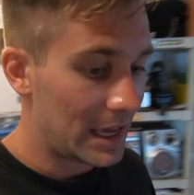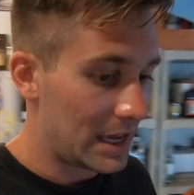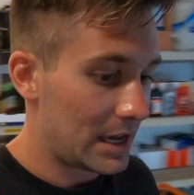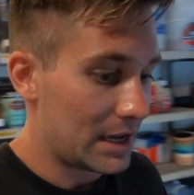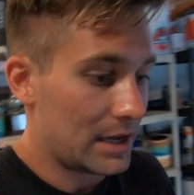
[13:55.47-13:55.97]

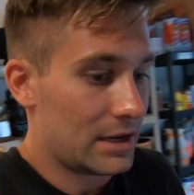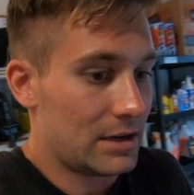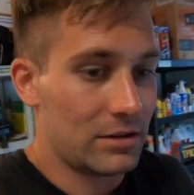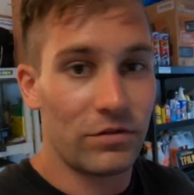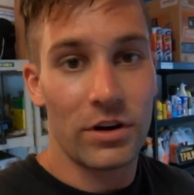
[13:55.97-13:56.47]

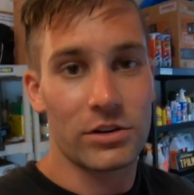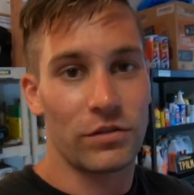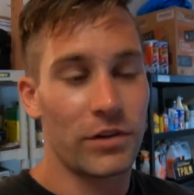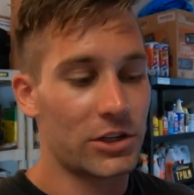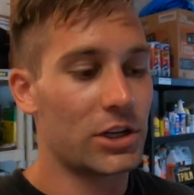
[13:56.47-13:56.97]
and as far as
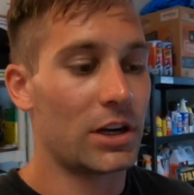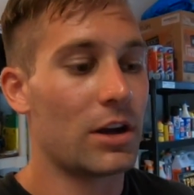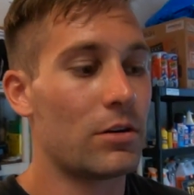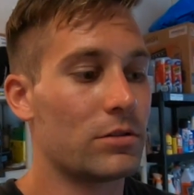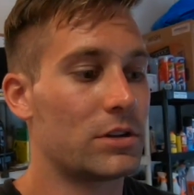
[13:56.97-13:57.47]
friction
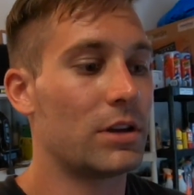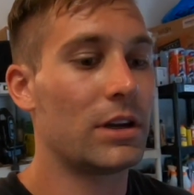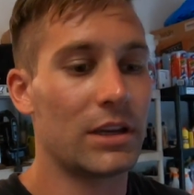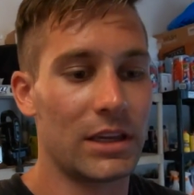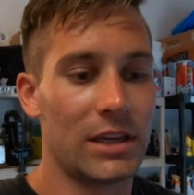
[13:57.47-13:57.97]
goes,
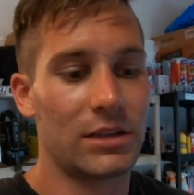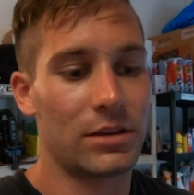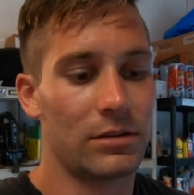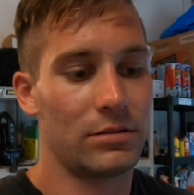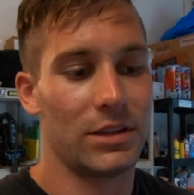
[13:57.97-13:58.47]

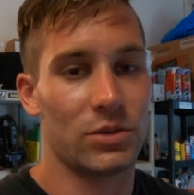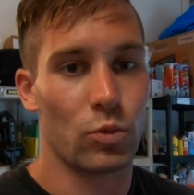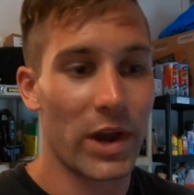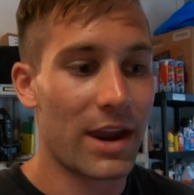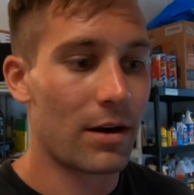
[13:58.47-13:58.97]
heat is
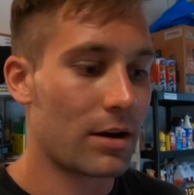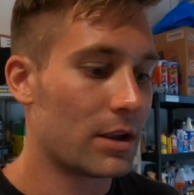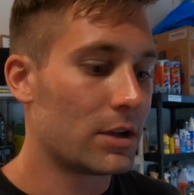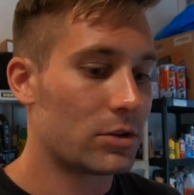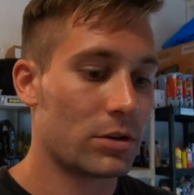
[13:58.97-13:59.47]
wear.
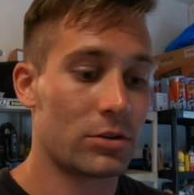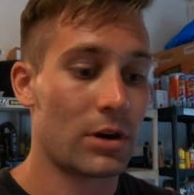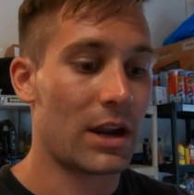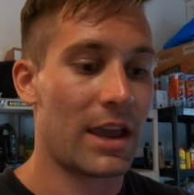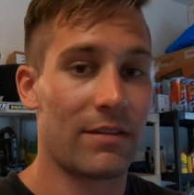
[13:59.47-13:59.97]
So you're
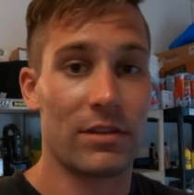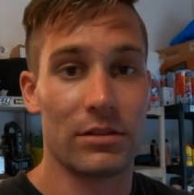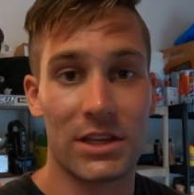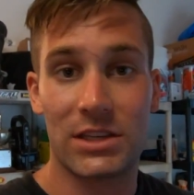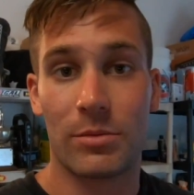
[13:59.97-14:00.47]
trying to have the
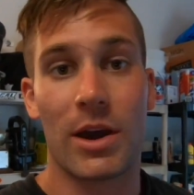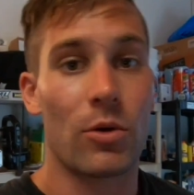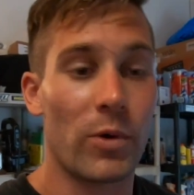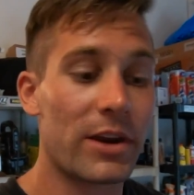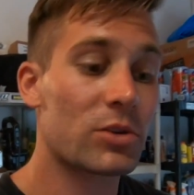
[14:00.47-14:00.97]
least amount
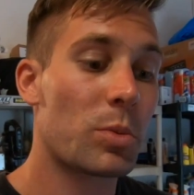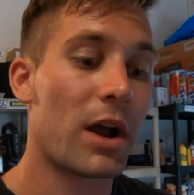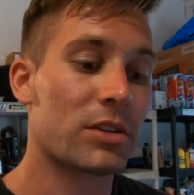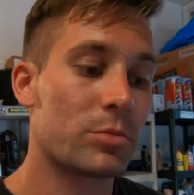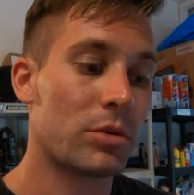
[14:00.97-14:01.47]
of wears
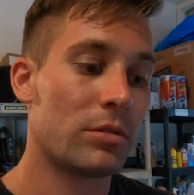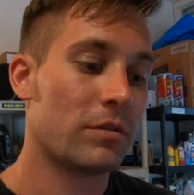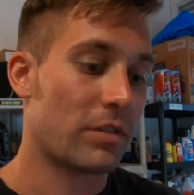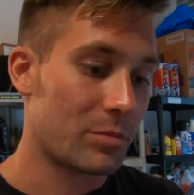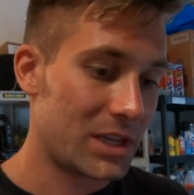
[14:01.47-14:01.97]
possible
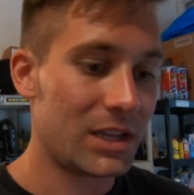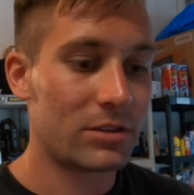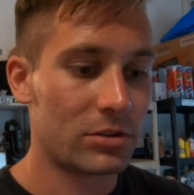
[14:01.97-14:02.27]
from heat.